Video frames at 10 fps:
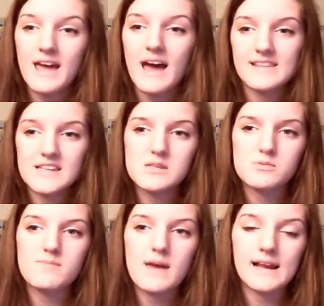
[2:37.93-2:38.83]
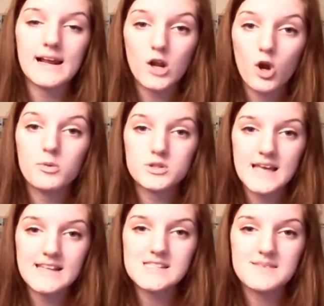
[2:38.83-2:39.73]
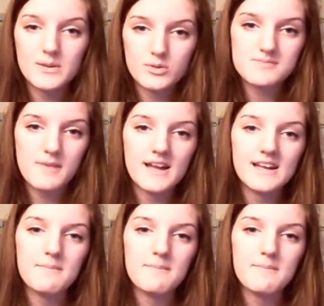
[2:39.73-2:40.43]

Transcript: and this seemed to make like a lot more sense in people's mind.